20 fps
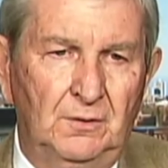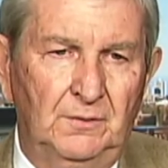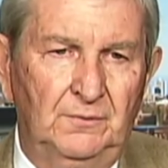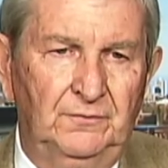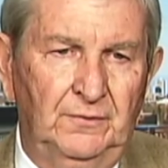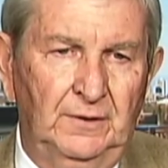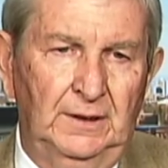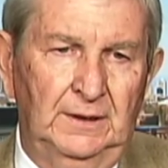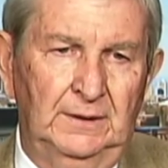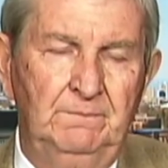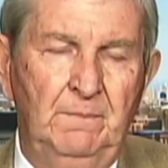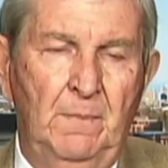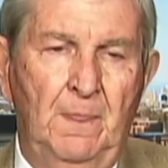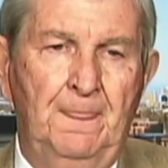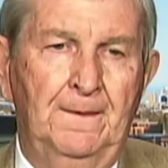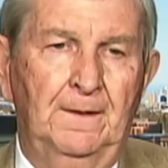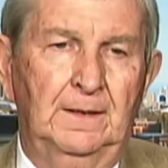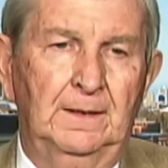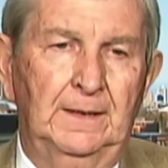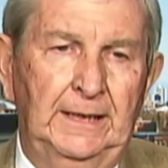of uh,
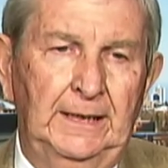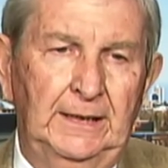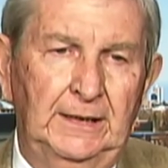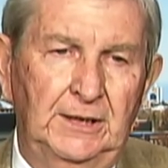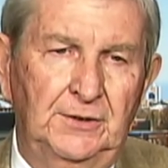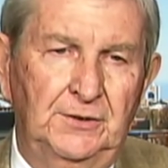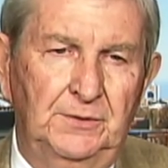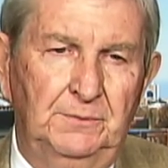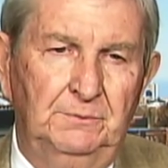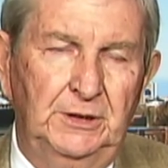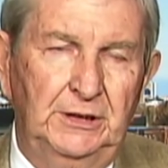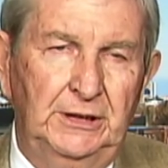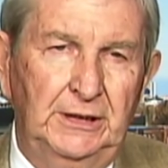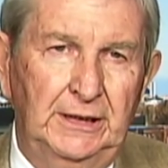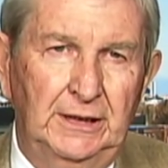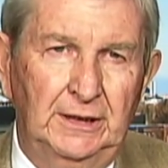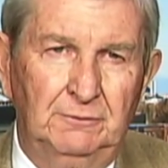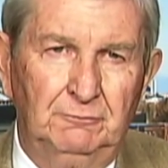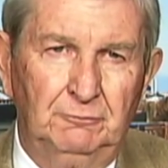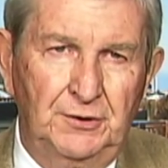hitting the
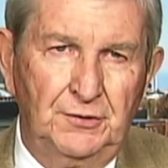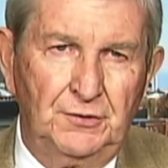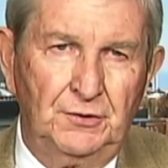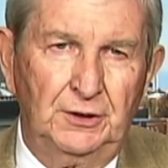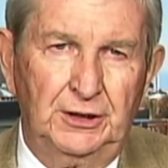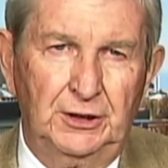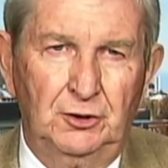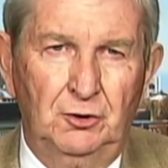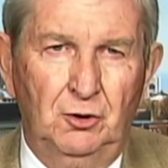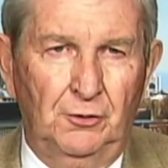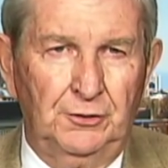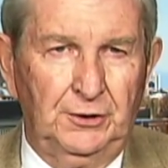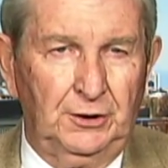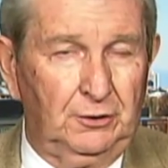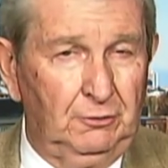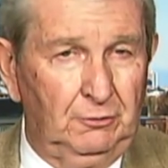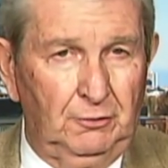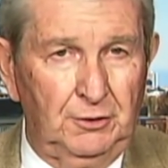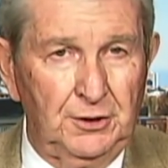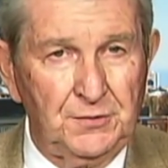media recently called the
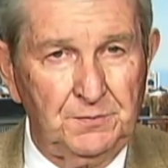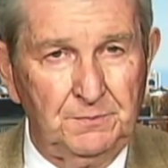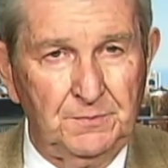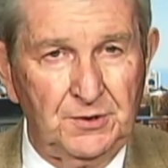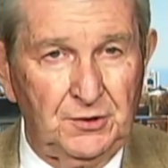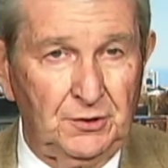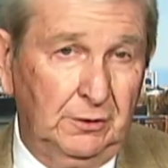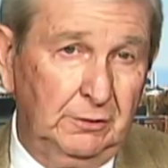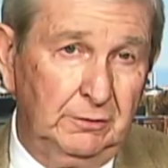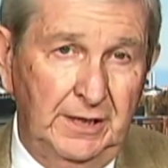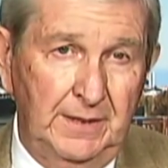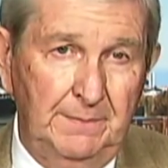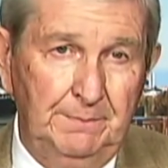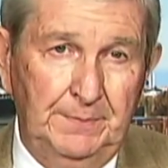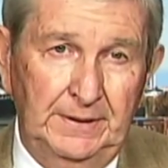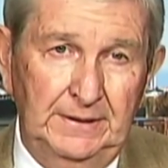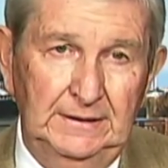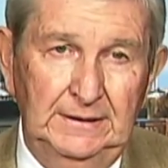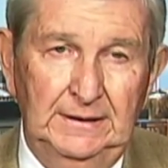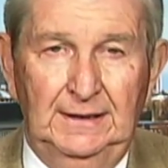Christmas
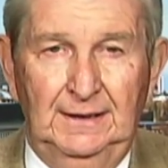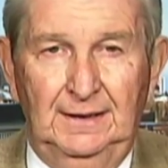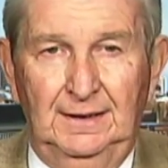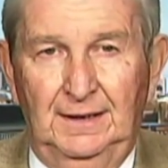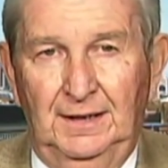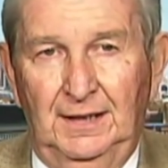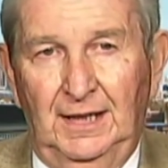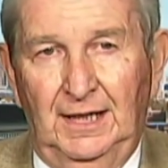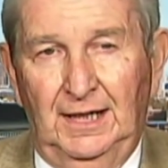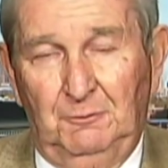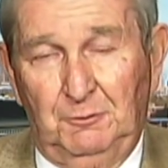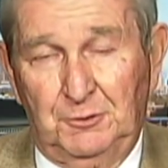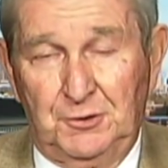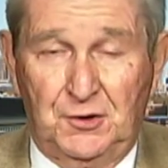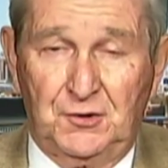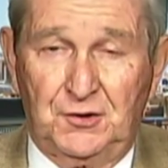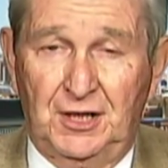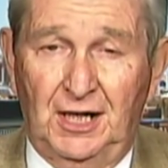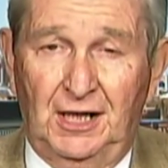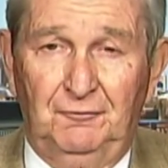creep, uh, which
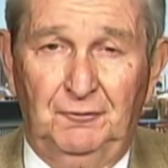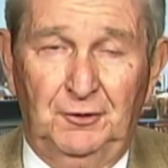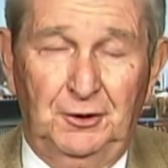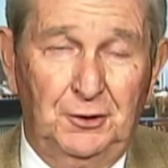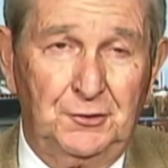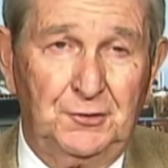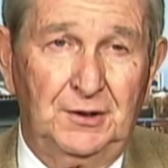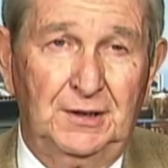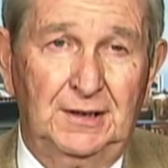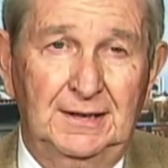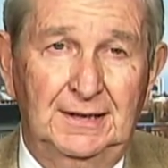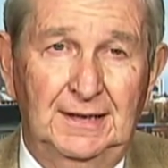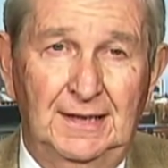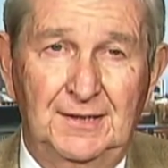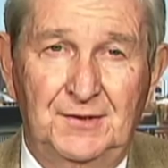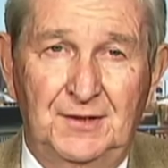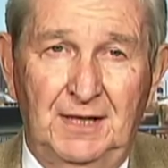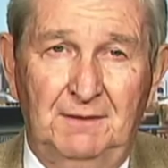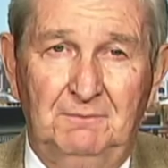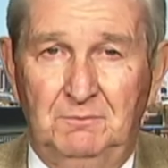is kind of an interesting
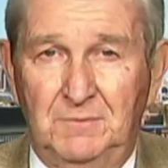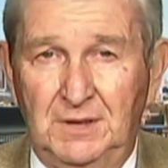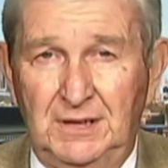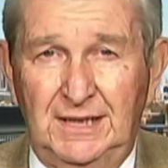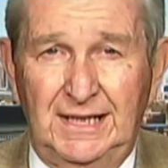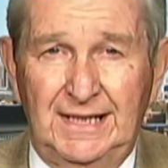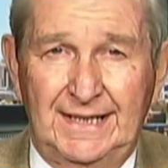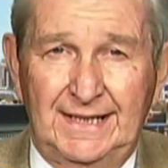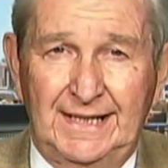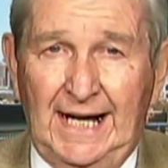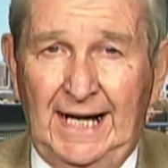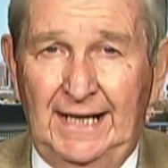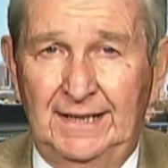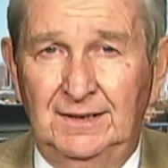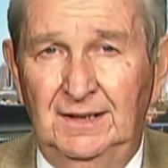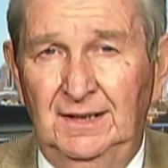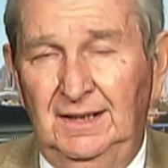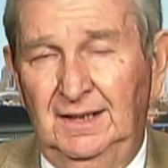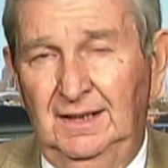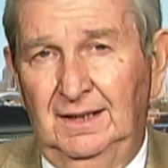concept, meaning
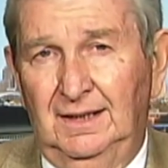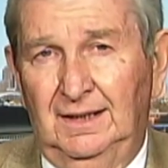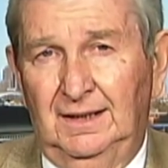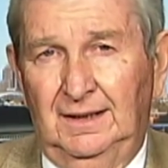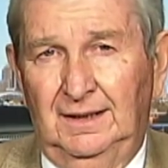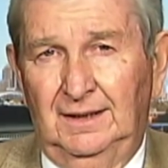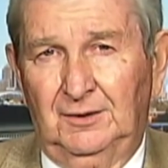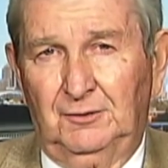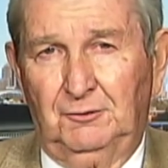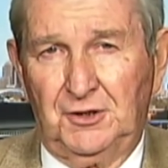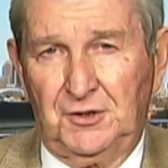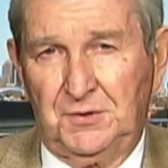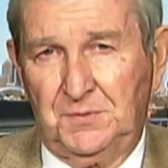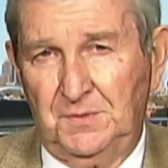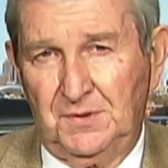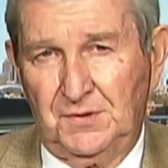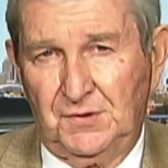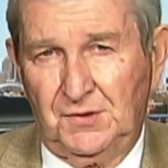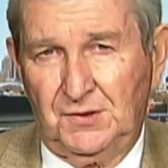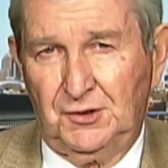that uh,
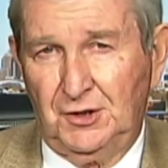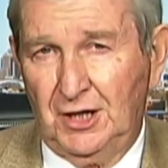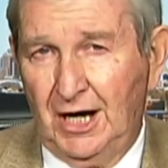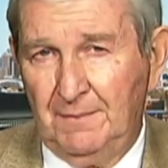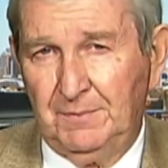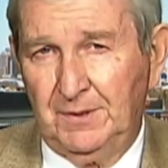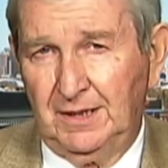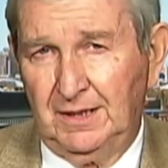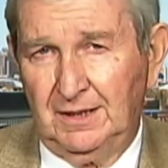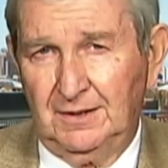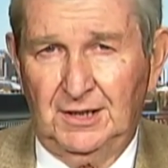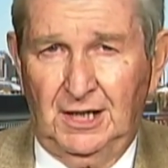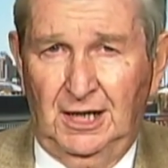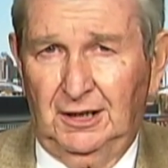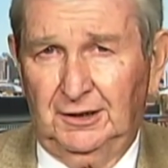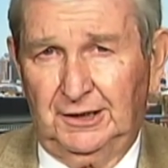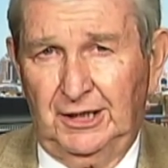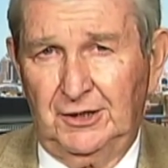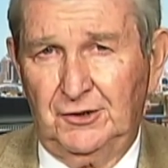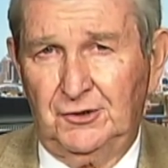Christmas shopping, the
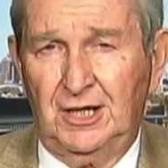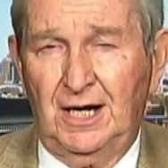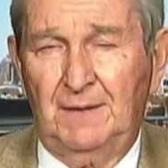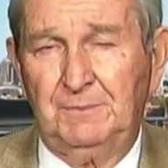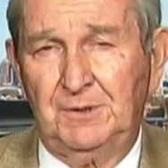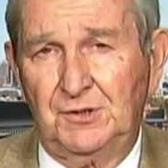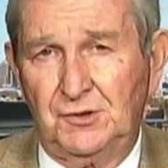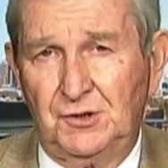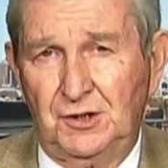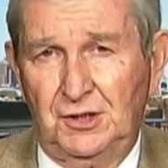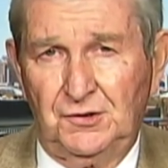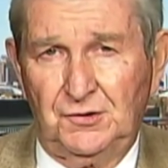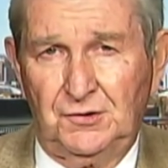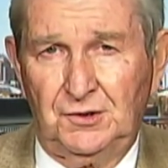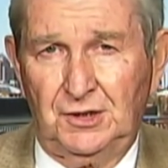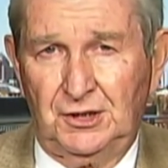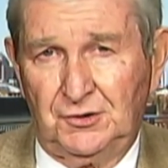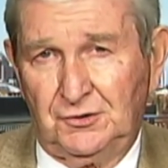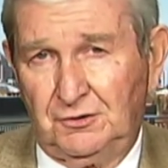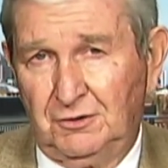holiday shopping
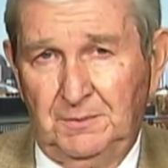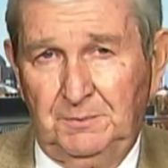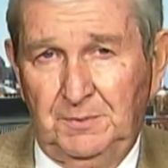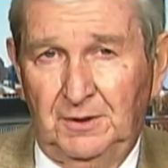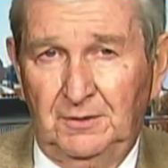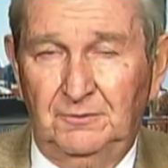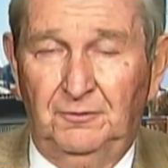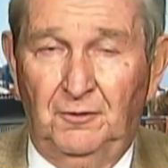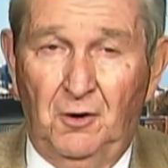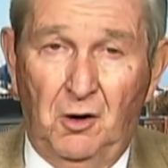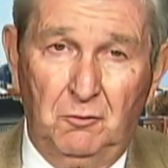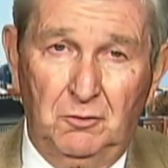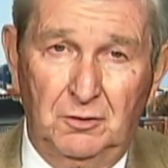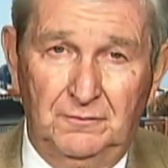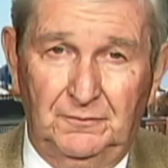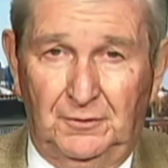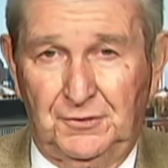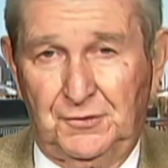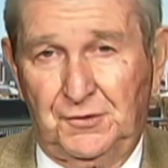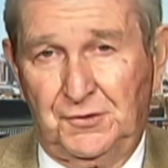season, is creeping
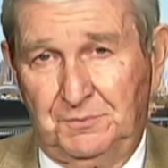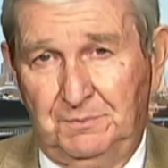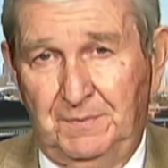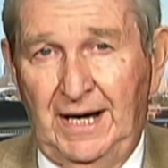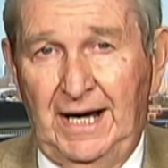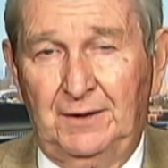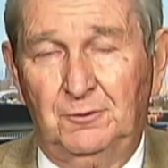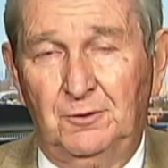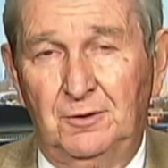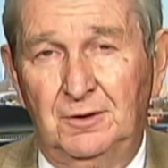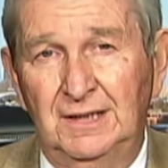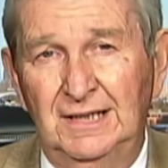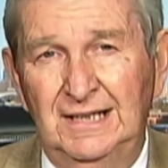forward versus backward.